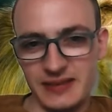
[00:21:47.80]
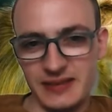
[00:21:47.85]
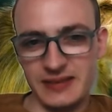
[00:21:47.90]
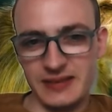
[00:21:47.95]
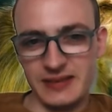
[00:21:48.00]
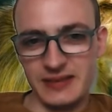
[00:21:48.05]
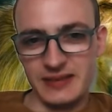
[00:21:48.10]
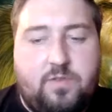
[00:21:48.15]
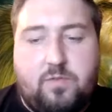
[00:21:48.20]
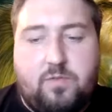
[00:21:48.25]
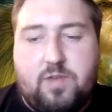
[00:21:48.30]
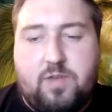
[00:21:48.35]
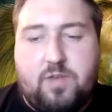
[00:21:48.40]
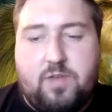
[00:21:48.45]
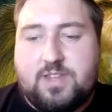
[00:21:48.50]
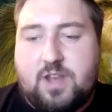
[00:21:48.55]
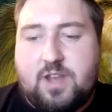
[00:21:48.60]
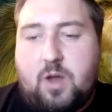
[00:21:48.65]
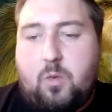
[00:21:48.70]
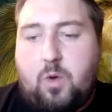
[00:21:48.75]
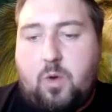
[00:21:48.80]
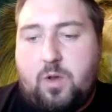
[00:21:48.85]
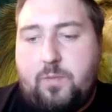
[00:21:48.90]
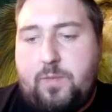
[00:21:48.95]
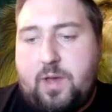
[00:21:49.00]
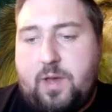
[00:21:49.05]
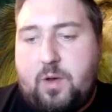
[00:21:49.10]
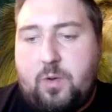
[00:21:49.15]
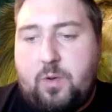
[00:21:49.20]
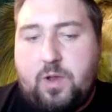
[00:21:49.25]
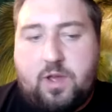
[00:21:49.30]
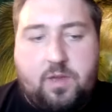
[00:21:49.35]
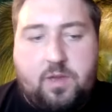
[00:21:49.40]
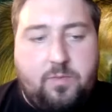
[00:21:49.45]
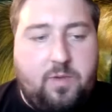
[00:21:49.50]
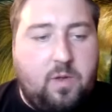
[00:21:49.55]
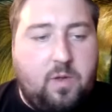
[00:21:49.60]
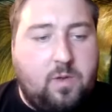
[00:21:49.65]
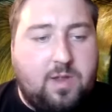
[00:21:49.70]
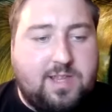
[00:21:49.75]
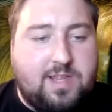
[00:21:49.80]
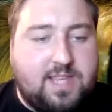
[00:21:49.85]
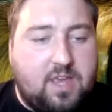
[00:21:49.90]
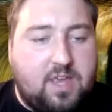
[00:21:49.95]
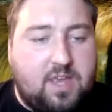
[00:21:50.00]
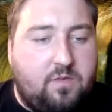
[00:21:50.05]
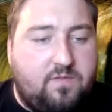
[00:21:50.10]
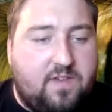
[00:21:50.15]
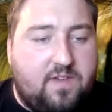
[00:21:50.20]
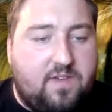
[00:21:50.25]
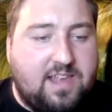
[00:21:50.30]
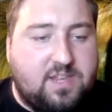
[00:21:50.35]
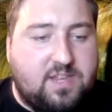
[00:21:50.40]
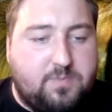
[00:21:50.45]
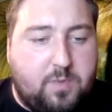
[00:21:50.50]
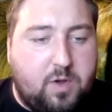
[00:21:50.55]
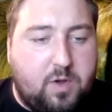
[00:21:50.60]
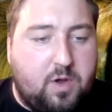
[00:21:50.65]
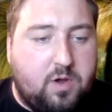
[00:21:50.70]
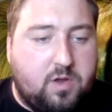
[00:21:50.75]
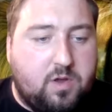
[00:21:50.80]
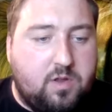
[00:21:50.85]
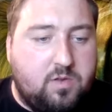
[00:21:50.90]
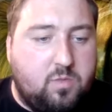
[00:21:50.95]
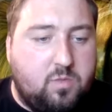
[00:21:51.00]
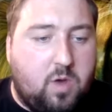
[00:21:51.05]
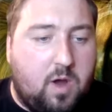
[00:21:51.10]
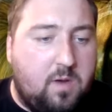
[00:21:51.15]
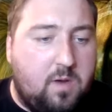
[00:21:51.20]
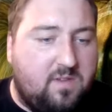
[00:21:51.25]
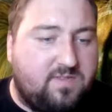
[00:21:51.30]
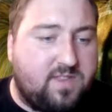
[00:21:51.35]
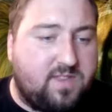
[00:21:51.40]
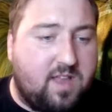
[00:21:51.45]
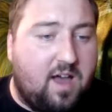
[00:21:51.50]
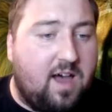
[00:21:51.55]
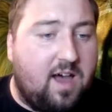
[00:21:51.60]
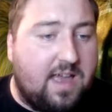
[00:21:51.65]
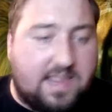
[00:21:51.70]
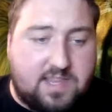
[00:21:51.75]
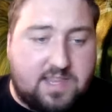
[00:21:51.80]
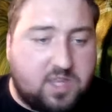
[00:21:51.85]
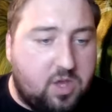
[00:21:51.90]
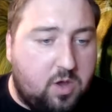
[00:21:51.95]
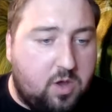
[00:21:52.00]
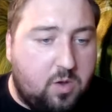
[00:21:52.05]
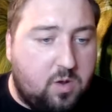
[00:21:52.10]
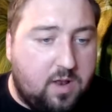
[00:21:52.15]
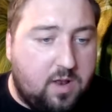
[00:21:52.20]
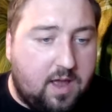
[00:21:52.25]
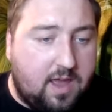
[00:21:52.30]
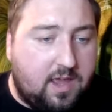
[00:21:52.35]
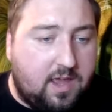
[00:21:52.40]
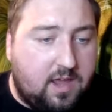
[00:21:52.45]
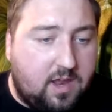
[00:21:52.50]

part of the reason I want to build a community on Facebook and why we've started to, like,